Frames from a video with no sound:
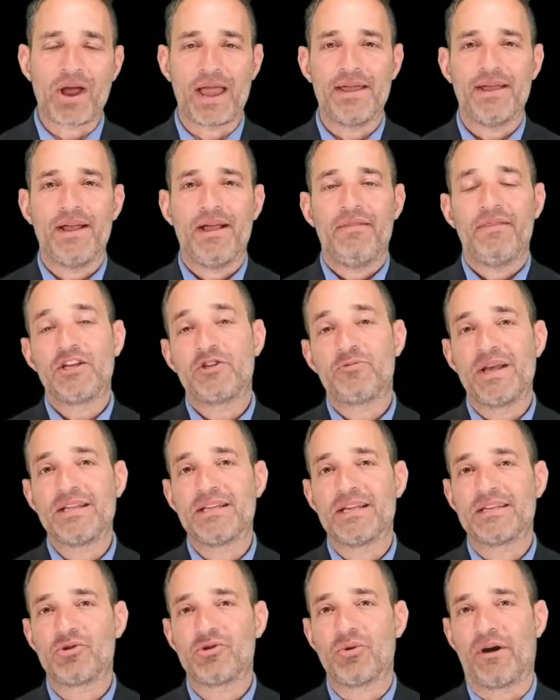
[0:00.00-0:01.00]
Okay, this
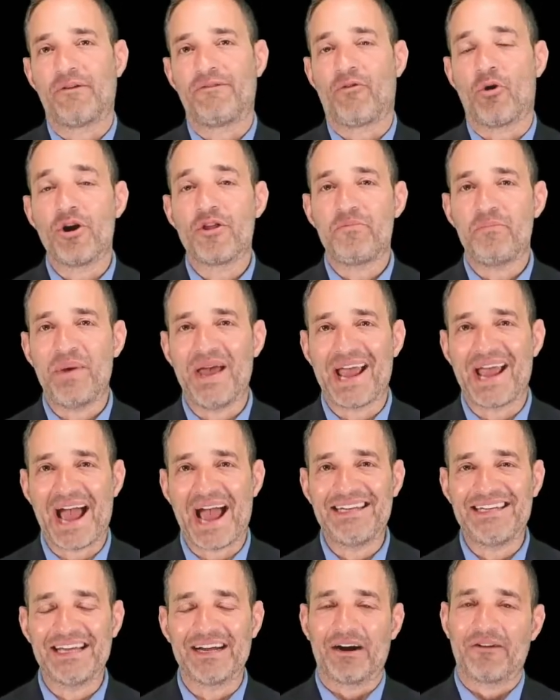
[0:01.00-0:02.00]
brings us to our fourth
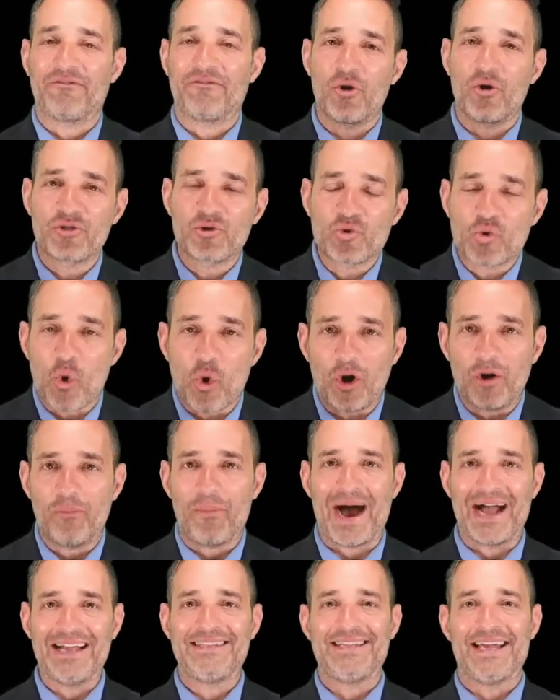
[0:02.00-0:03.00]
big idea, our fourth
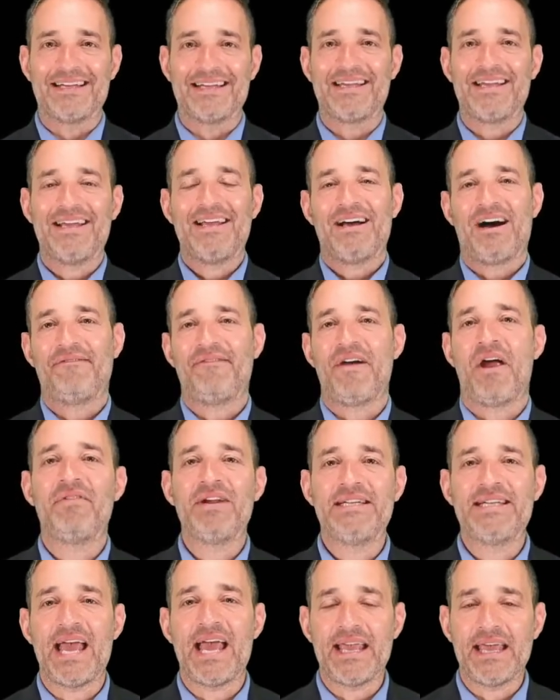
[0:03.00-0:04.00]
core mindset of
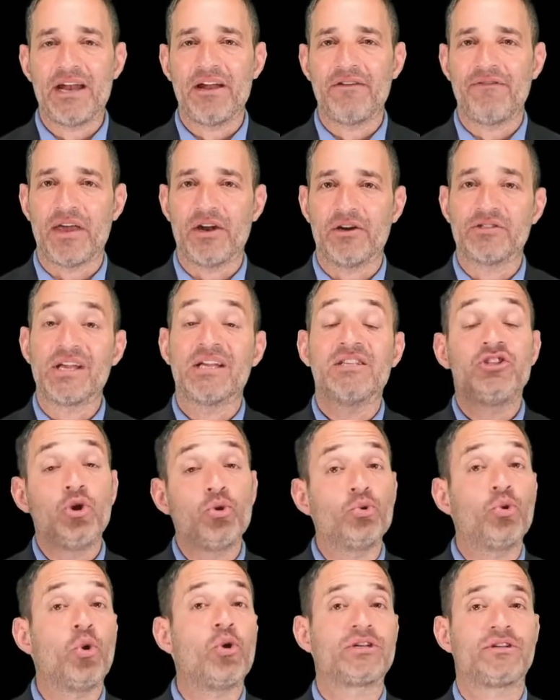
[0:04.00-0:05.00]
everyday innovators
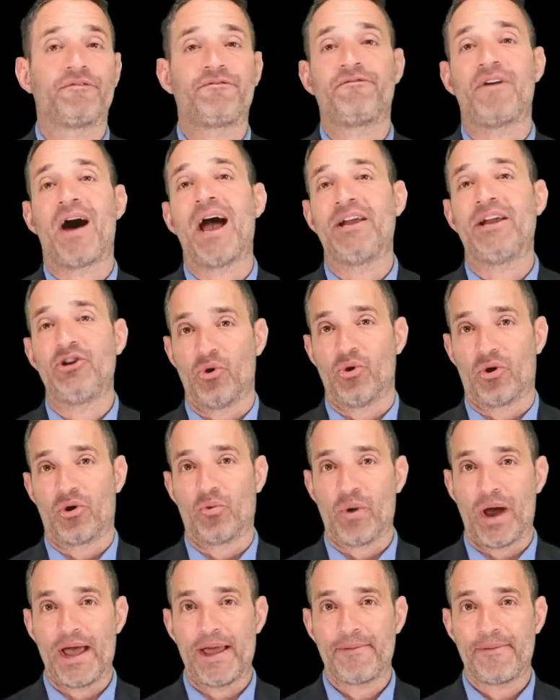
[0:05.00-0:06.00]
as you look to find
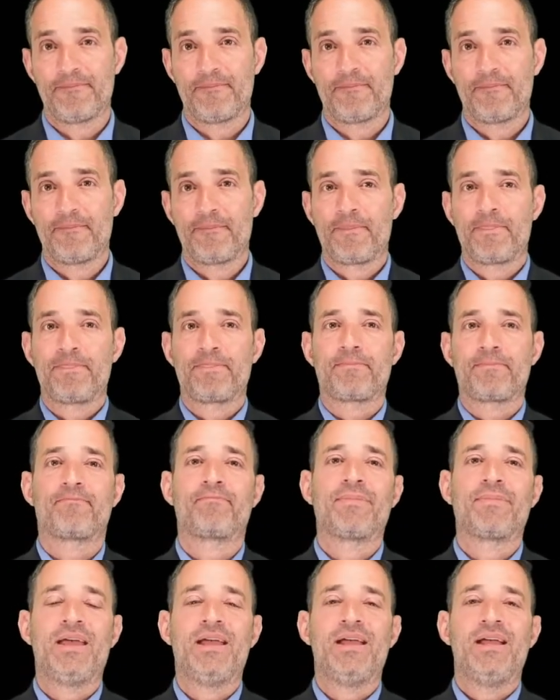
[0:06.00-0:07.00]
your way.
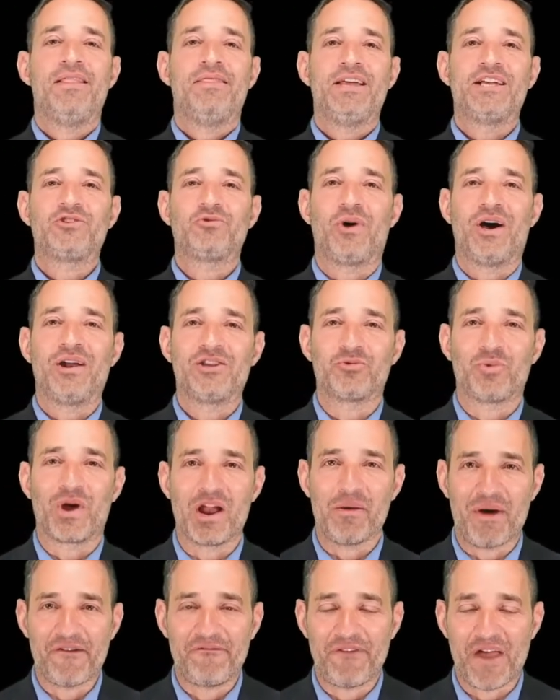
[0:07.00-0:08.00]
This one is
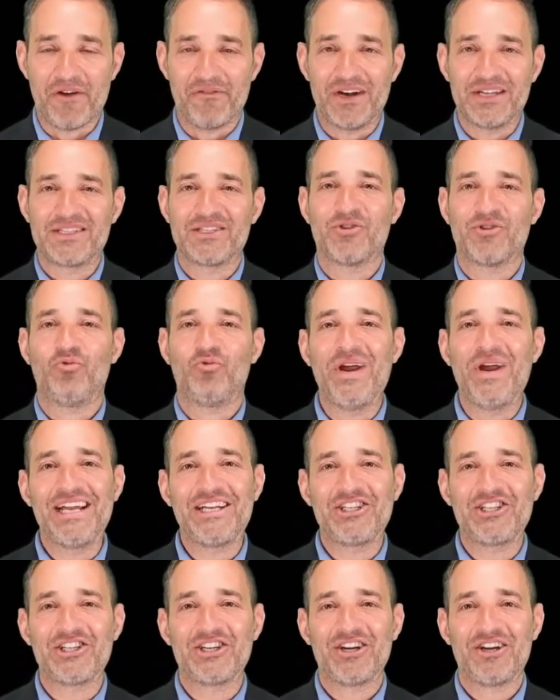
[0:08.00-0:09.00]
one of my favorites,
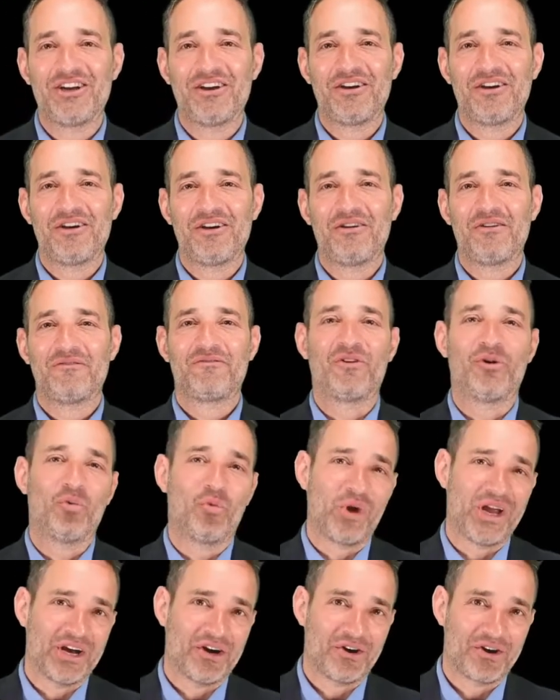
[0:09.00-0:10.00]
reach
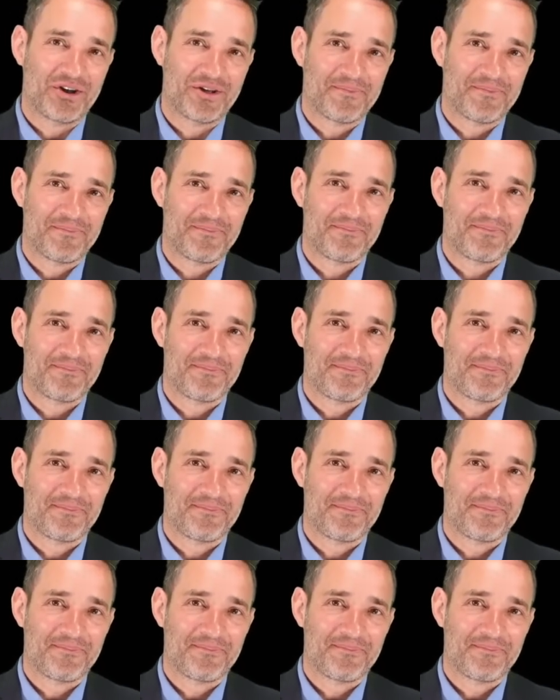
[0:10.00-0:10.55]
for weird.